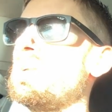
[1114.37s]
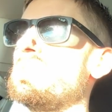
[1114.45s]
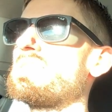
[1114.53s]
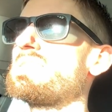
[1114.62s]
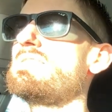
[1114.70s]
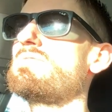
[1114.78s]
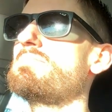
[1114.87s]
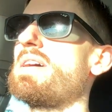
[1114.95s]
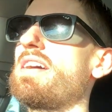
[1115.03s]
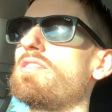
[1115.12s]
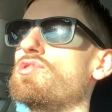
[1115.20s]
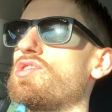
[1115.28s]
it doesn't even
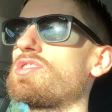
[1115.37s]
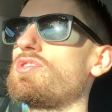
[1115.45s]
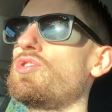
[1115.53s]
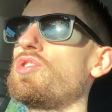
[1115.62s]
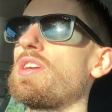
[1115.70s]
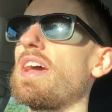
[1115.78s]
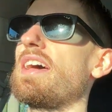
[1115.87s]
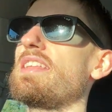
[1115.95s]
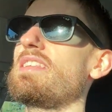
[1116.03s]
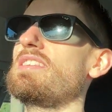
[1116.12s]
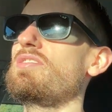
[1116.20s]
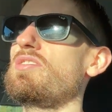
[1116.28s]
matter. Just look at,
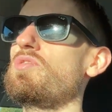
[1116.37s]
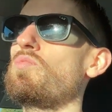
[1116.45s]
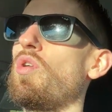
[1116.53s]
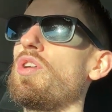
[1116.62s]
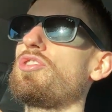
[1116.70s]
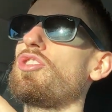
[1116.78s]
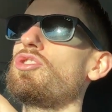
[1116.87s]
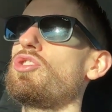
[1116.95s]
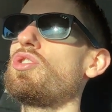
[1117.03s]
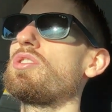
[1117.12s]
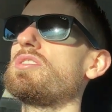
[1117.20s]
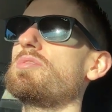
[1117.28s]
you want the
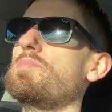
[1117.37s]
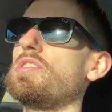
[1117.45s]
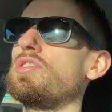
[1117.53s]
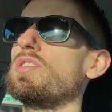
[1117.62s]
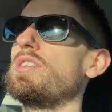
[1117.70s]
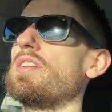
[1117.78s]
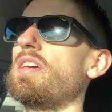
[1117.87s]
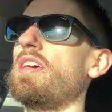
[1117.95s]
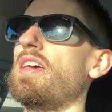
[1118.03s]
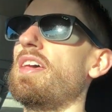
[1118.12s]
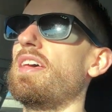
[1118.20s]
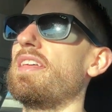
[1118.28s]
look to be good.
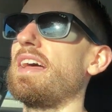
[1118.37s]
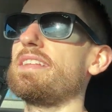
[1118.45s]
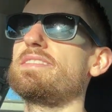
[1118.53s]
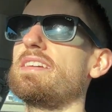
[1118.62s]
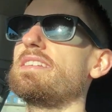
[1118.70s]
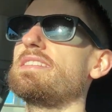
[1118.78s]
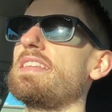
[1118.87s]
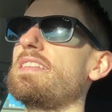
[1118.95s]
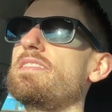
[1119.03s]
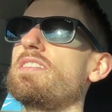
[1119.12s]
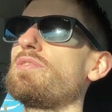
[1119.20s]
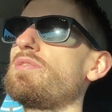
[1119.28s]
That's it. And
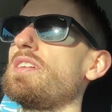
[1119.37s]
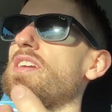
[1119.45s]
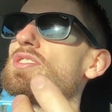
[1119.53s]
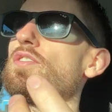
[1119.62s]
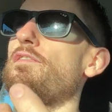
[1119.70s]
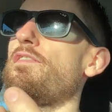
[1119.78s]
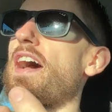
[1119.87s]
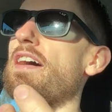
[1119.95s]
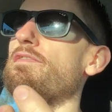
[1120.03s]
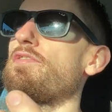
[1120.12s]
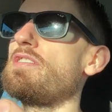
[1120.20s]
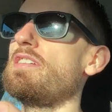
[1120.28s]
then the other thing is your
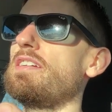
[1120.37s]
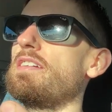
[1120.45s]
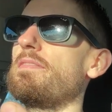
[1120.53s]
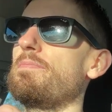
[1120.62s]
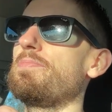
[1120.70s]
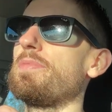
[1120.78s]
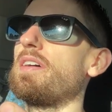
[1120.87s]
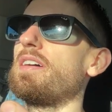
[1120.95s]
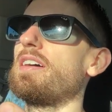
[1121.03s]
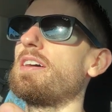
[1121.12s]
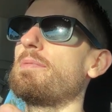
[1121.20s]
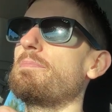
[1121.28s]
fat-free
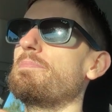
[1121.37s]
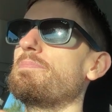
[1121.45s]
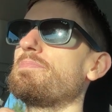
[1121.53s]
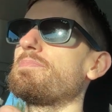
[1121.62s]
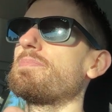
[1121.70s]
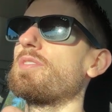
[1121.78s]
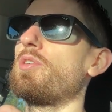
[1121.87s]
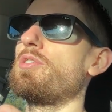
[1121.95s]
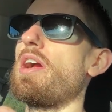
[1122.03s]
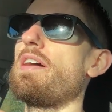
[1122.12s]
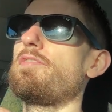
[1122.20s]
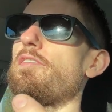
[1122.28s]
or
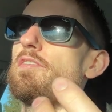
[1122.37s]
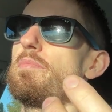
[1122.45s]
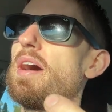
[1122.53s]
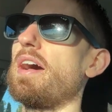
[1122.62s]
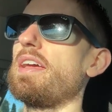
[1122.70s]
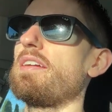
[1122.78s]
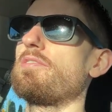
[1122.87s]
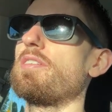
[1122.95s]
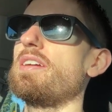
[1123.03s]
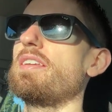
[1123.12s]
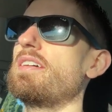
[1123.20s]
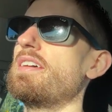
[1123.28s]
your FFMI,
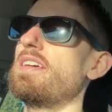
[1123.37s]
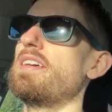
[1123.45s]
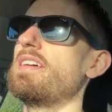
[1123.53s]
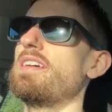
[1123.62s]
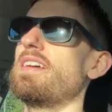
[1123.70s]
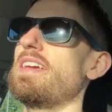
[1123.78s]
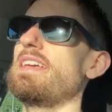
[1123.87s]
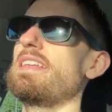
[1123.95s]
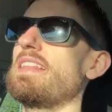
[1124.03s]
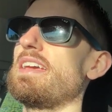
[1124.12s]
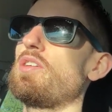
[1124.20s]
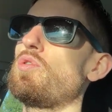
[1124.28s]
right?
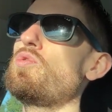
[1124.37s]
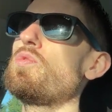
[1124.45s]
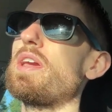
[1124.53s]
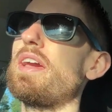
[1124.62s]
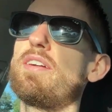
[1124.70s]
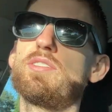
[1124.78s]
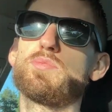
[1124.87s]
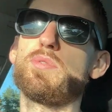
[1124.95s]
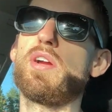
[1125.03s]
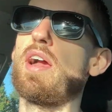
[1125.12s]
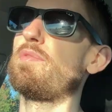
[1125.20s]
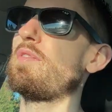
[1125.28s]
Like, who cares what
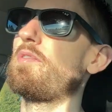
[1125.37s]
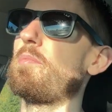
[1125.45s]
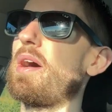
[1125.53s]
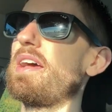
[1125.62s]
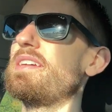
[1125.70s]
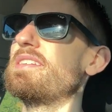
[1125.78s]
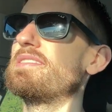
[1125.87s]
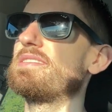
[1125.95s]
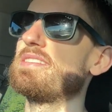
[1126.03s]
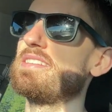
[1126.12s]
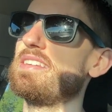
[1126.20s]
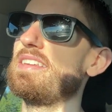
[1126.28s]
your FFMI
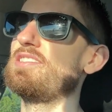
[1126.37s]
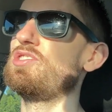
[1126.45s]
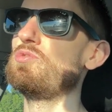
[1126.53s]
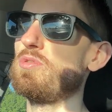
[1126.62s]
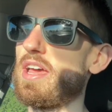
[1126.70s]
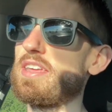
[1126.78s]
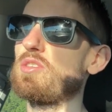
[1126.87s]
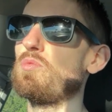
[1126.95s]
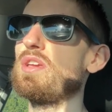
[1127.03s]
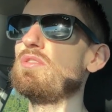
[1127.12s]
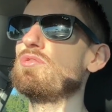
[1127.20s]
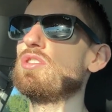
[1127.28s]
is? Do you like the
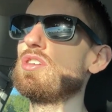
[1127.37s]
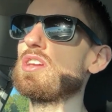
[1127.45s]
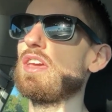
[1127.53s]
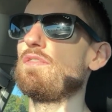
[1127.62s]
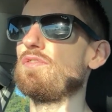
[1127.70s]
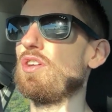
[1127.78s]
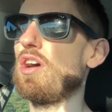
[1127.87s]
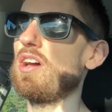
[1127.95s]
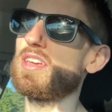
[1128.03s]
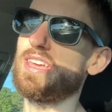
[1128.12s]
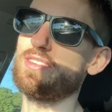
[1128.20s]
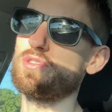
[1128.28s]
way you look? If
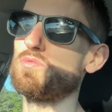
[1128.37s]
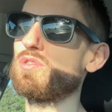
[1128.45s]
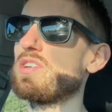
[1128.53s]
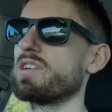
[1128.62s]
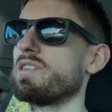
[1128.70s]
not, get to work,